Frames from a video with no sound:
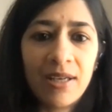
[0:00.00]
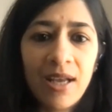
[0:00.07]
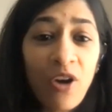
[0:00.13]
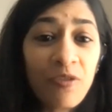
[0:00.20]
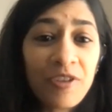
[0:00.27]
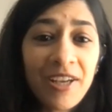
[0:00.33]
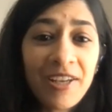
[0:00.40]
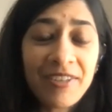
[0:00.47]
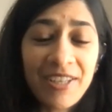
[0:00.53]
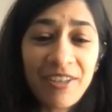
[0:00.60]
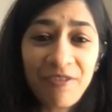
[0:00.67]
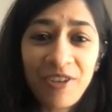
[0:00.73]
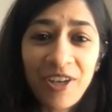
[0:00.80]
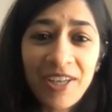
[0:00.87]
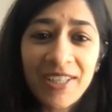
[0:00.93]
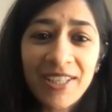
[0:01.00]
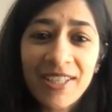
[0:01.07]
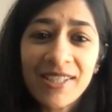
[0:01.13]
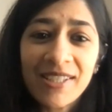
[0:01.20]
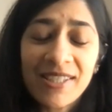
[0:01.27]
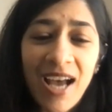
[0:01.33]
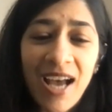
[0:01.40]
How we are different
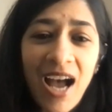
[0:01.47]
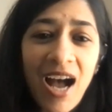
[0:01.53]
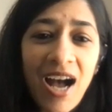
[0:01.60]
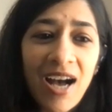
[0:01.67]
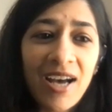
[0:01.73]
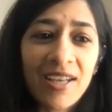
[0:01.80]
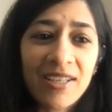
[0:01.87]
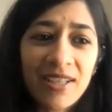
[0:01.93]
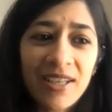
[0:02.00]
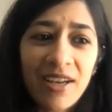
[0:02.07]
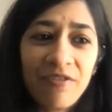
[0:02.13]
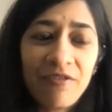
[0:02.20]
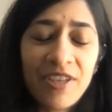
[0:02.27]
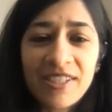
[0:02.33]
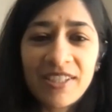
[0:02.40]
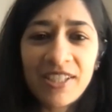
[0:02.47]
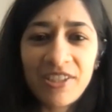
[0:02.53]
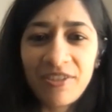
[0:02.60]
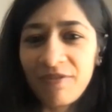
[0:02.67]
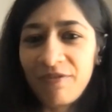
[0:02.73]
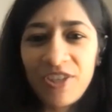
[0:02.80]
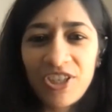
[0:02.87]
is
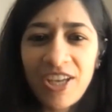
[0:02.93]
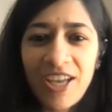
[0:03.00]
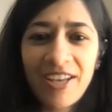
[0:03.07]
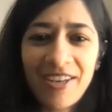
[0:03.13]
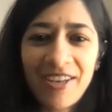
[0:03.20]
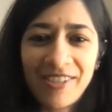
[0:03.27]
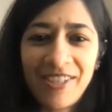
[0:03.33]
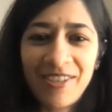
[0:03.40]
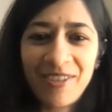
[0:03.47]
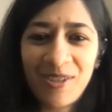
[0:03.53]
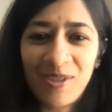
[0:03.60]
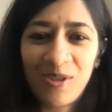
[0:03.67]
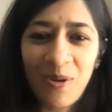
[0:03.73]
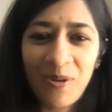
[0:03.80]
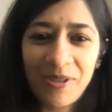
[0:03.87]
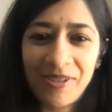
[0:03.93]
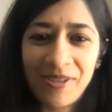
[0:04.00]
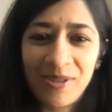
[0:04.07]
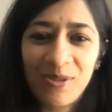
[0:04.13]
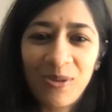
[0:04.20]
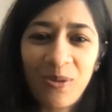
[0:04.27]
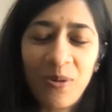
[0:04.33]
we share our secret sauce.
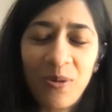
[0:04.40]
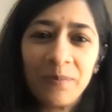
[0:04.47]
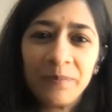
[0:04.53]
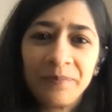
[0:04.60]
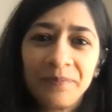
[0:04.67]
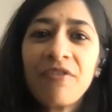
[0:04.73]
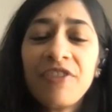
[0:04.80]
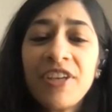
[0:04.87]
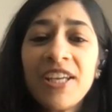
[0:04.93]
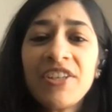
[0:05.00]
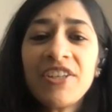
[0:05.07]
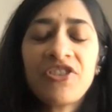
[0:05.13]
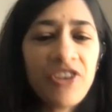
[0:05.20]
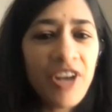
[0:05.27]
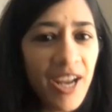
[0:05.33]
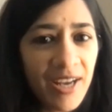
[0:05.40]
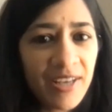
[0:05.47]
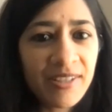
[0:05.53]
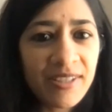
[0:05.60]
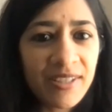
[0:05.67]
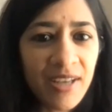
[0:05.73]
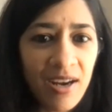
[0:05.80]
So we
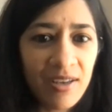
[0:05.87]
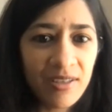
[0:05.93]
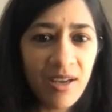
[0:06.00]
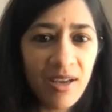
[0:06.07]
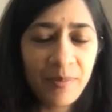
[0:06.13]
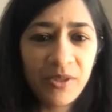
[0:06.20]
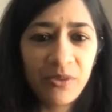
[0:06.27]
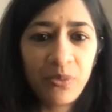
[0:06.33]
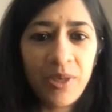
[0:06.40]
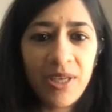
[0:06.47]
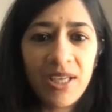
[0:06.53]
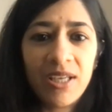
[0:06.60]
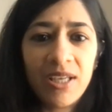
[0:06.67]
train startups.